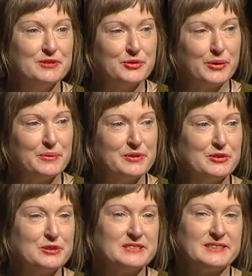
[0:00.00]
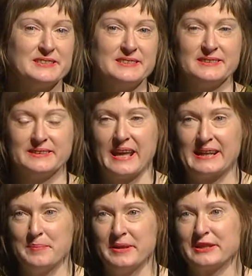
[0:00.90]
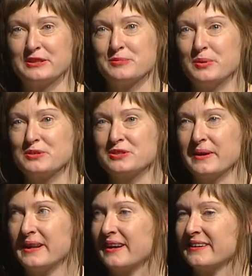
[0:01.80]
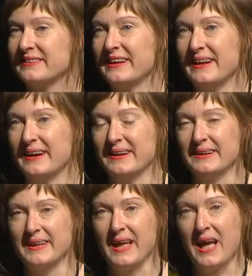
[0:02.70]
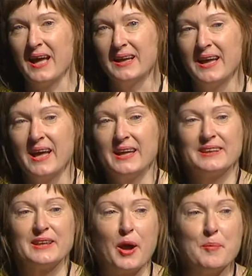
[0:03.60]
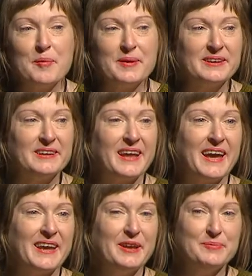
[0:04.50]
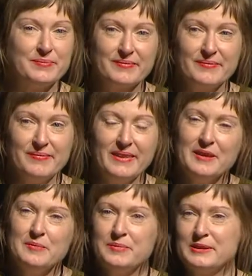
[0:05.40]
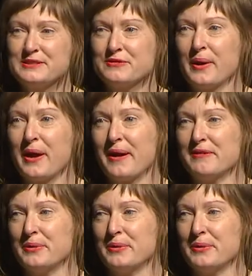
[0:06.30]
Troy Resources at La Mina Cosposo in Argentina. I'm up here today because of where I've